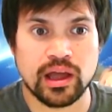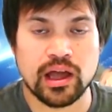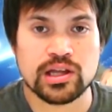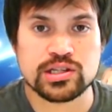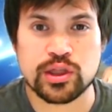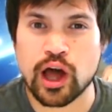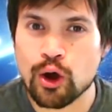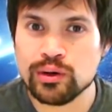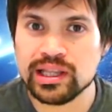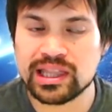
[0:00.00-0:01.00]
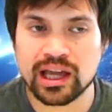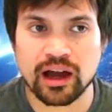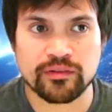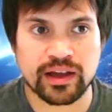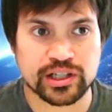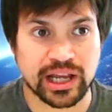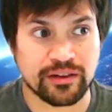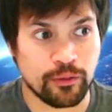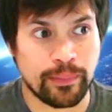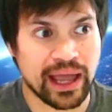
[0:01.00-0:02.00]
So the only thing I've actually
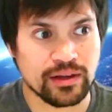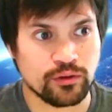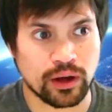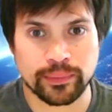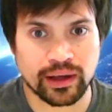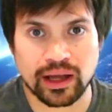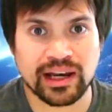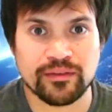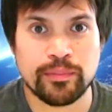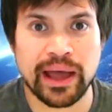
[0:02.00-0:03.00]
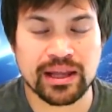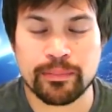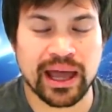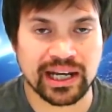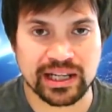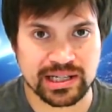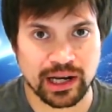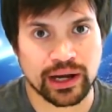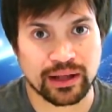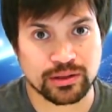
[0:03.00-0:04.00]
ever paid for, I mean, I never paid a penny to
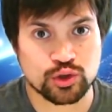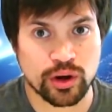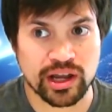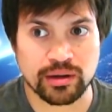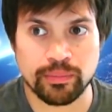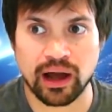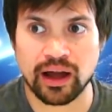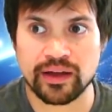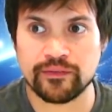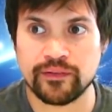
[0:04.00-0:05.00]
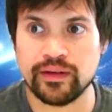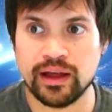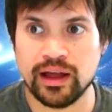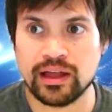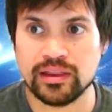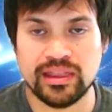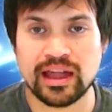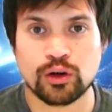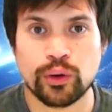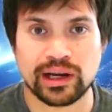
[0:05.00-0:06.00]
learn how to trade, but I've
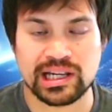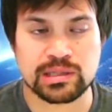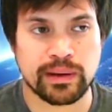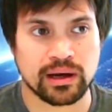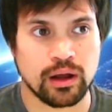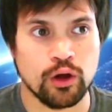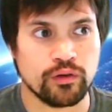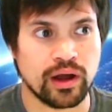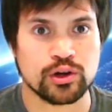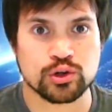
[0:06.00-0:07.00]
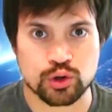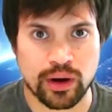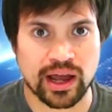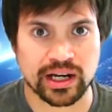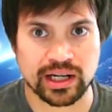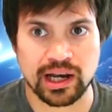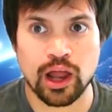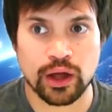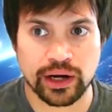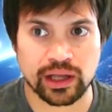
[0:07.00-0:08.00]
then quickly spent over 100 grand in
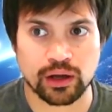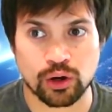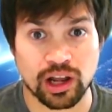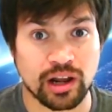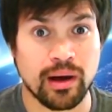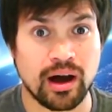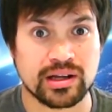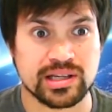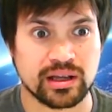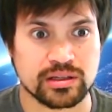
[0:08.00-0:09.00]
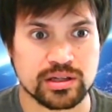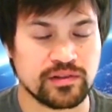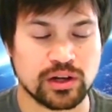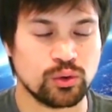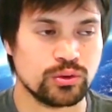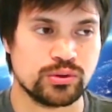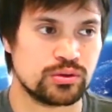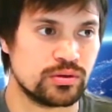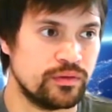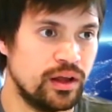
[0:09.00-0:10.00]
learning online marketing. So I've done all sorts of